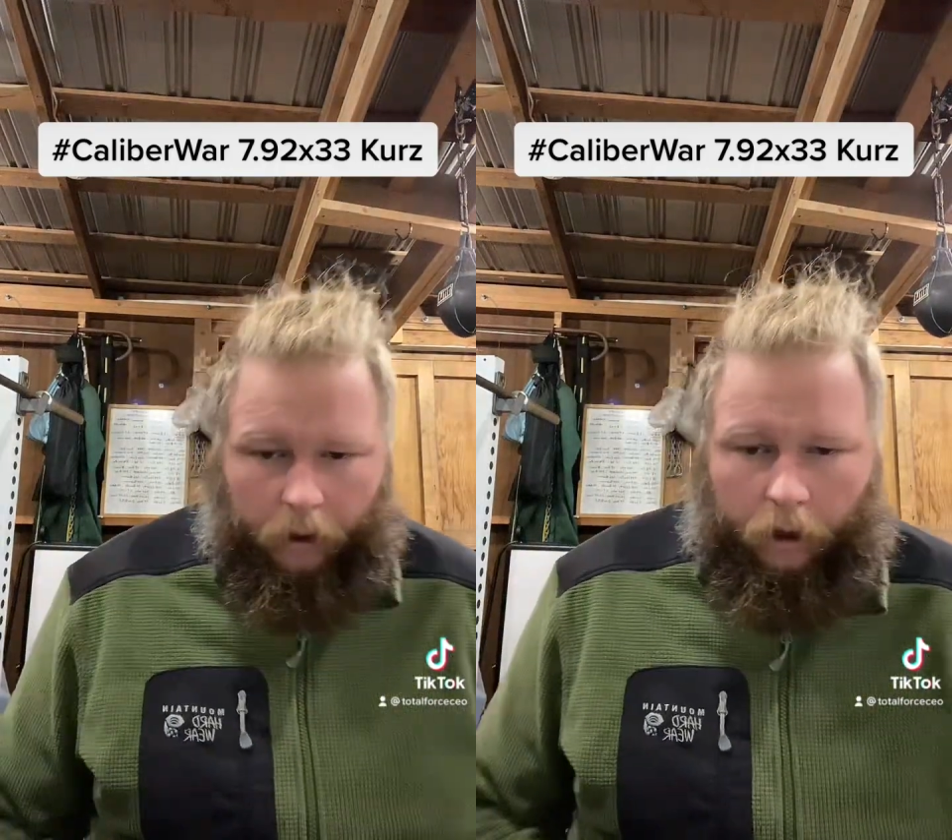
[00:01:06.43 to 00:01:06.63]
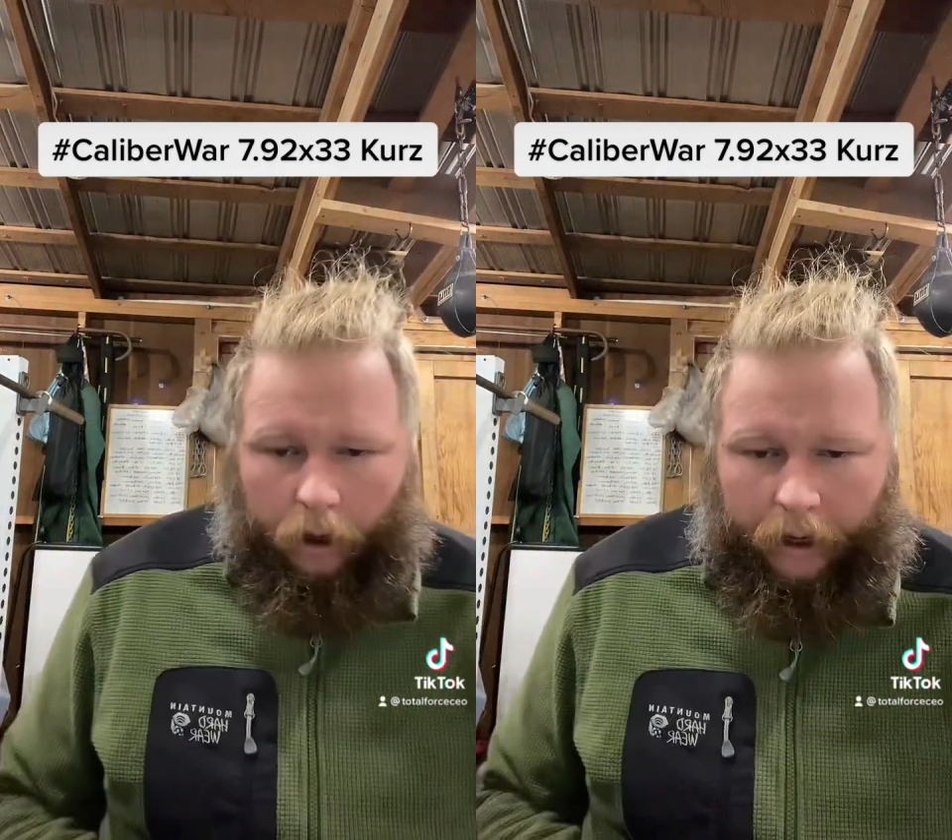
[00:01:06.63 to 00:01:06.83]

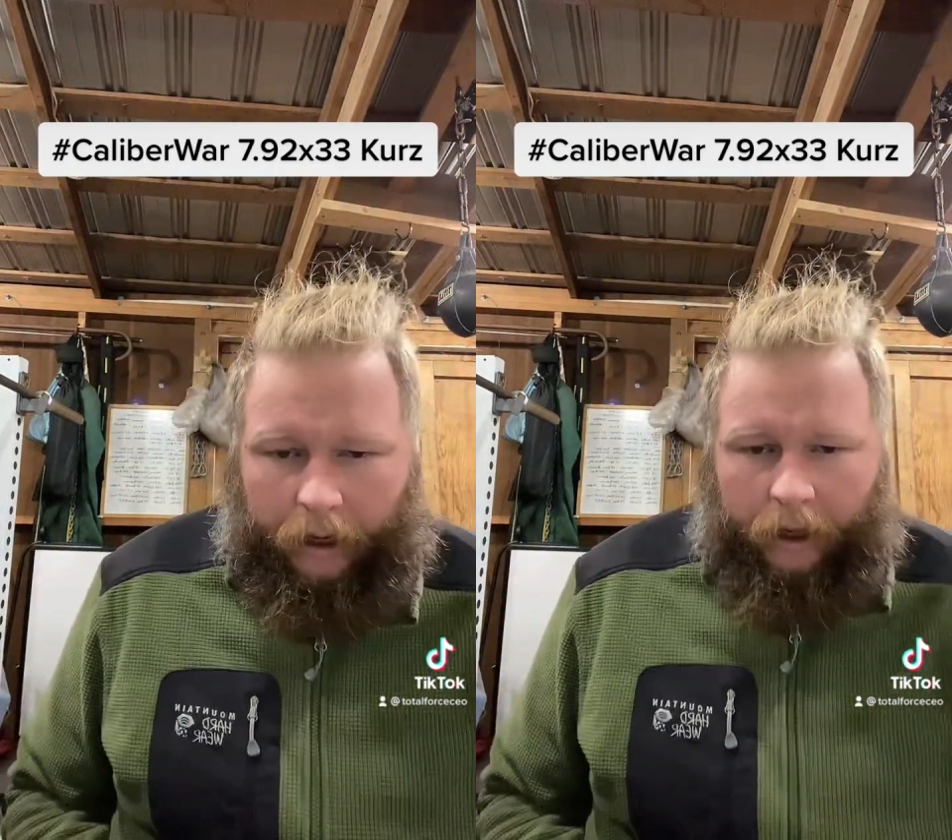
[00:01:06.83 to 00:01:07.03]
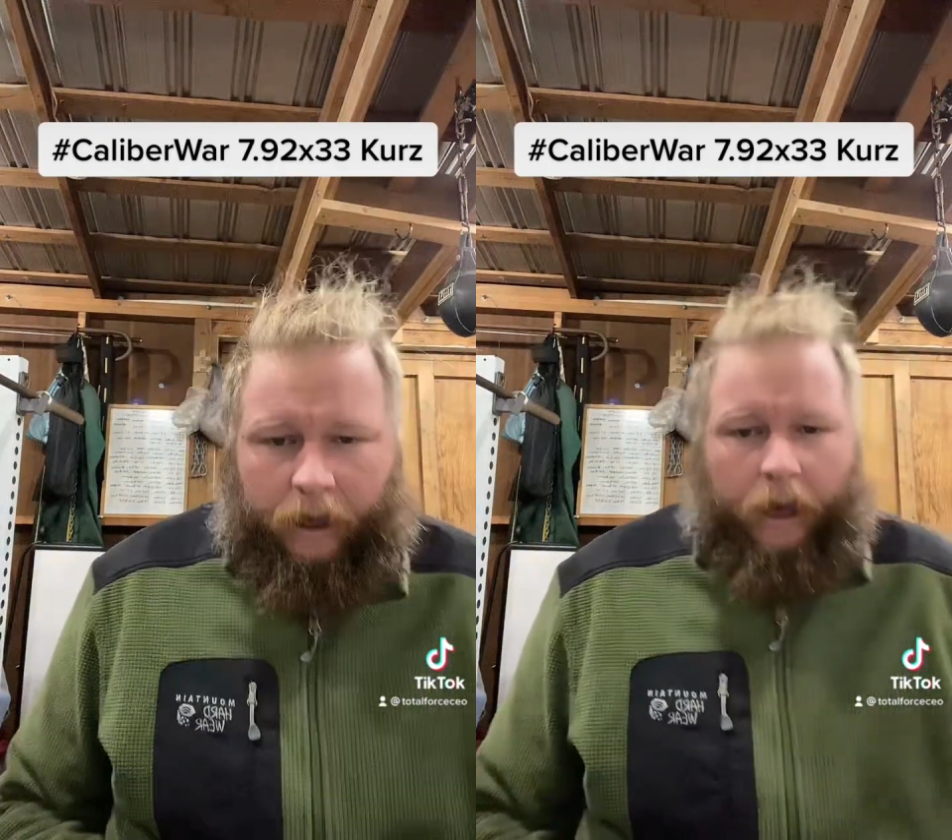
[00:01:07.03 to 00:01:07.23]
All right,
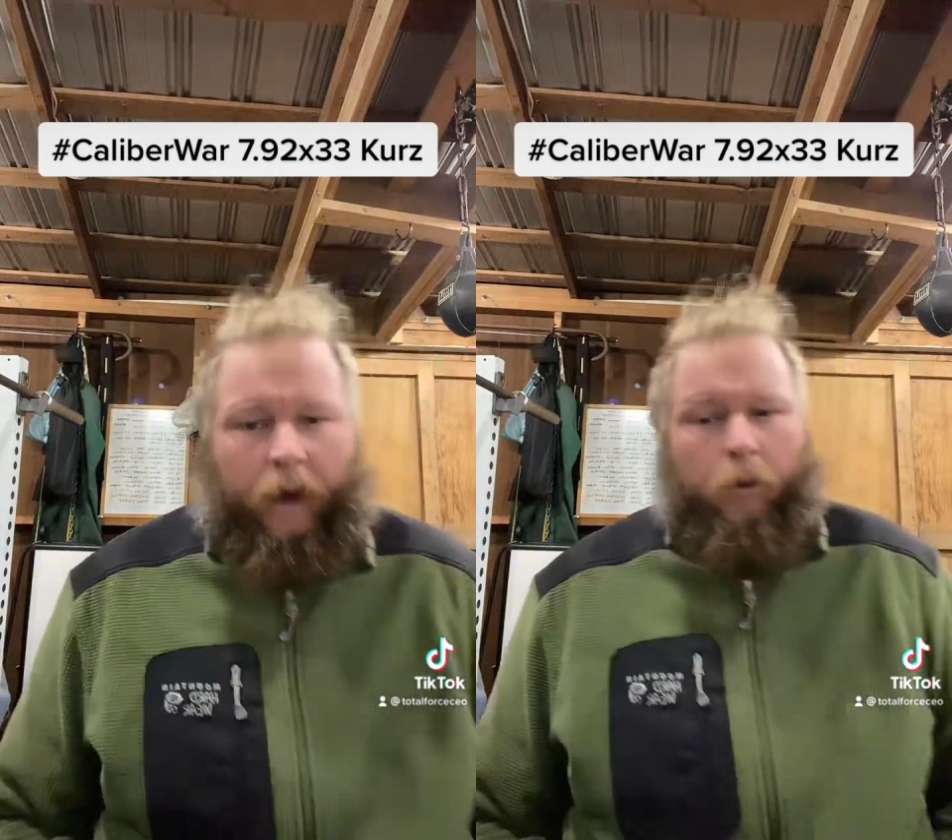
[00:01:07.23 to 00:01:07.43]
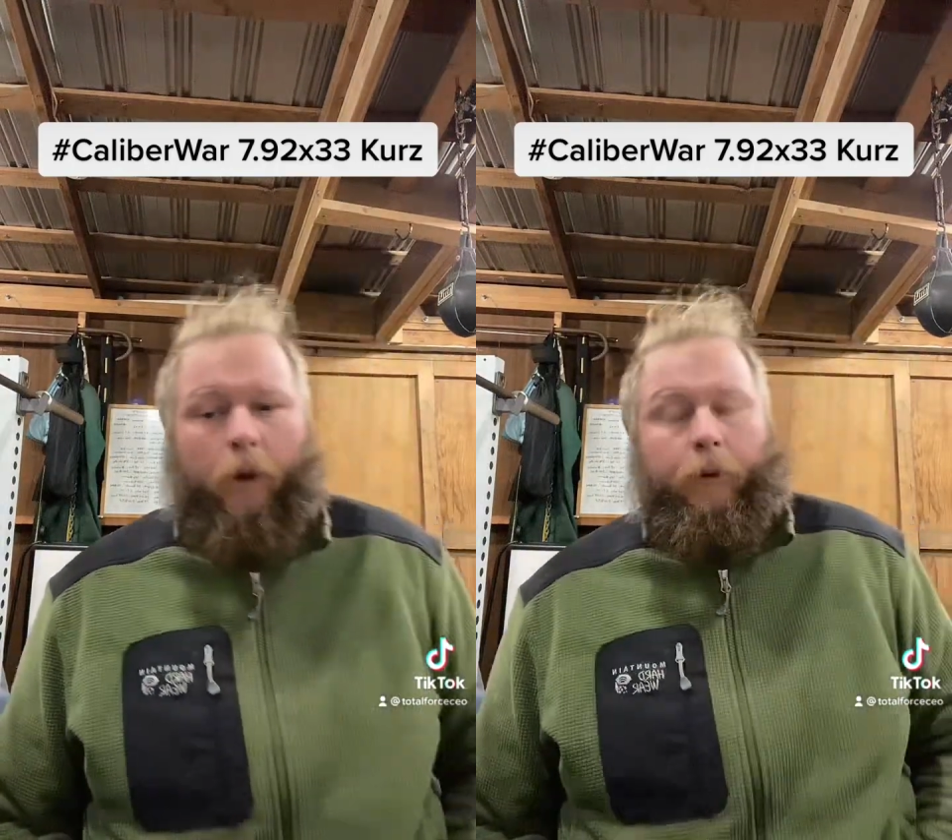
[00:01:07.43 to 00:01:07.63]

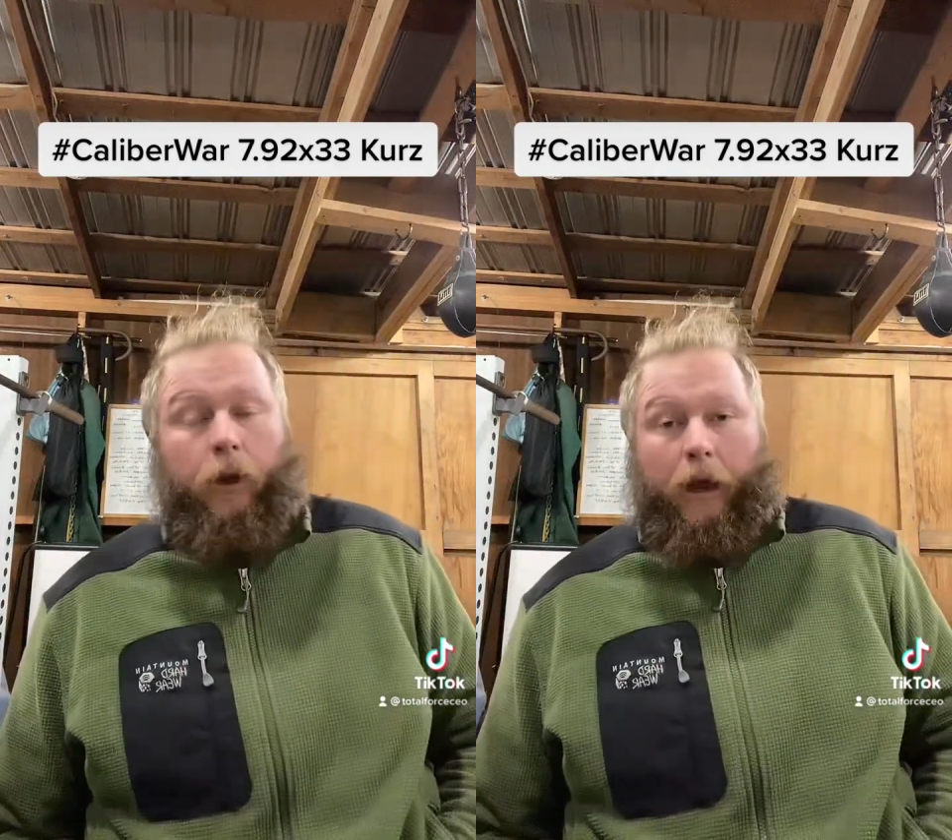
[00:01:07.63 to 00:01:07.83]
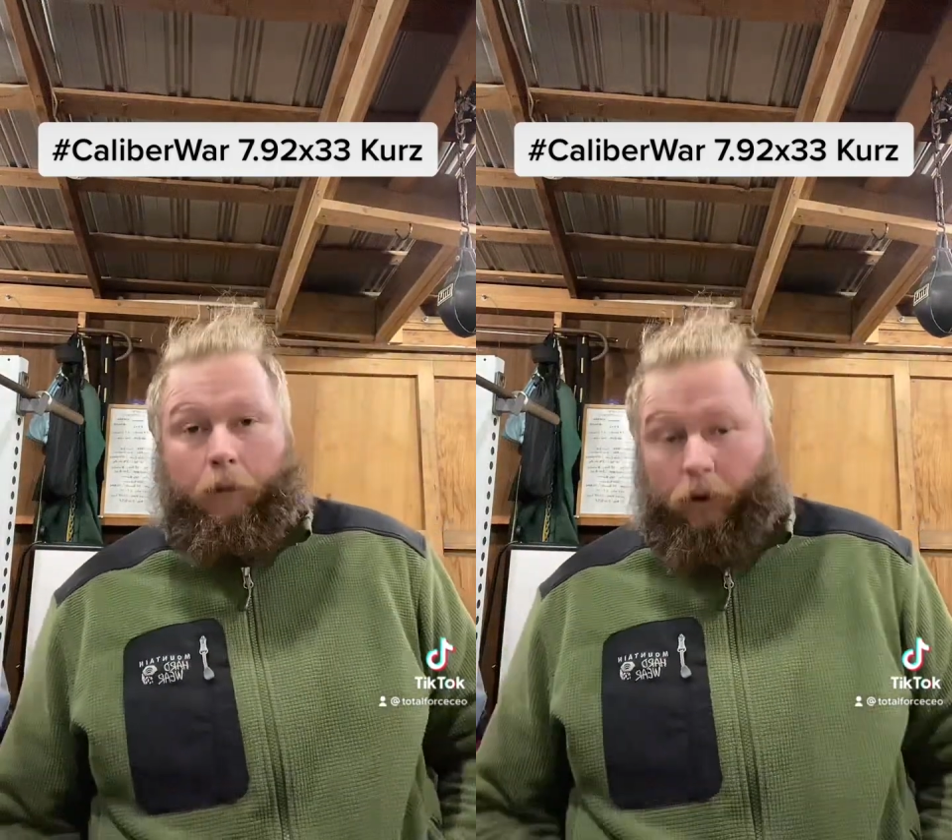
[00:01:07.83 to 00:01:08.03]
and we're going to put a
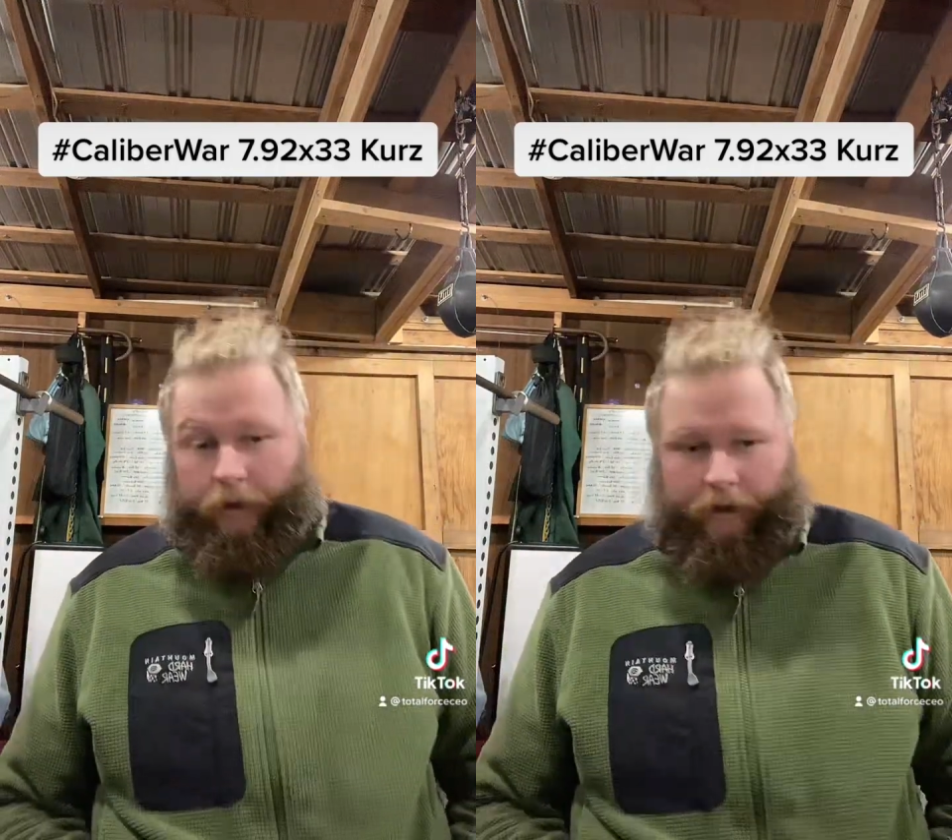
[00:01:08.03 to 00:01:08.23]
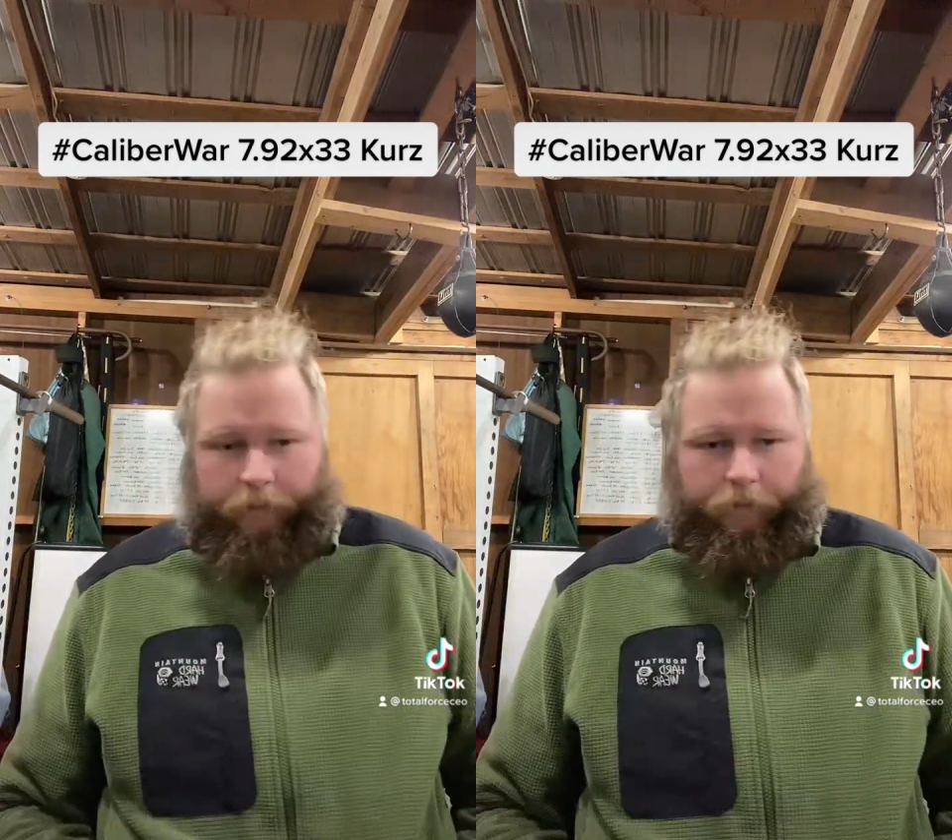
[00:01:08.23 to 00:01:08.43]
lighter bullet
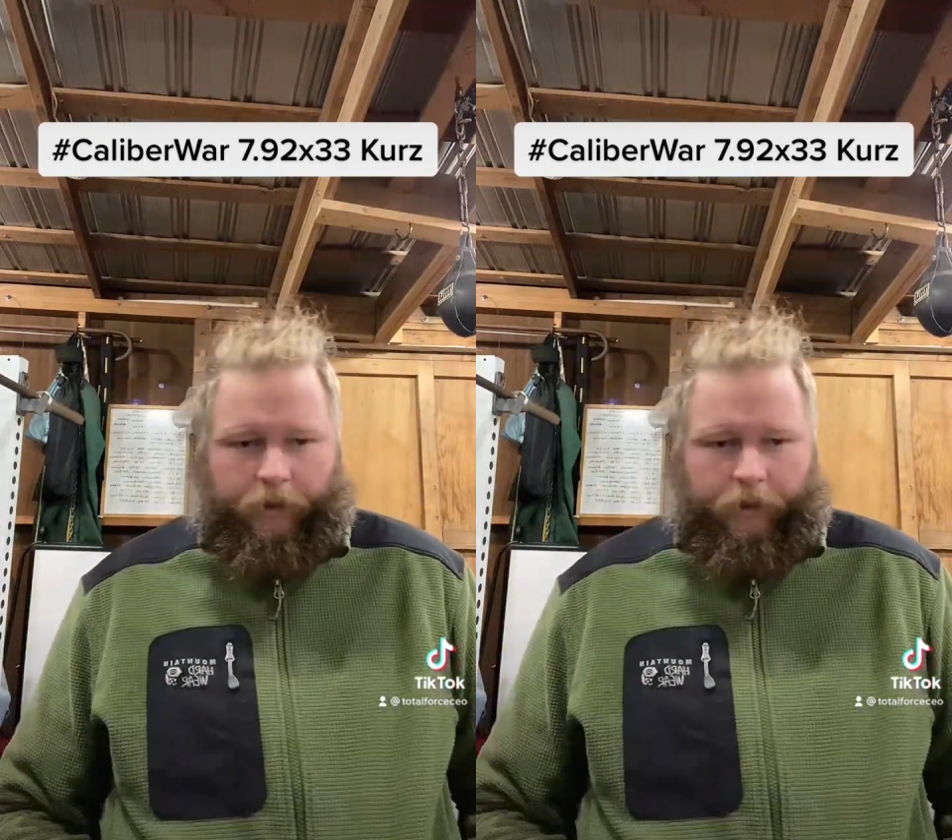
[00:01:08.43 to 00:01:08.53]
in it.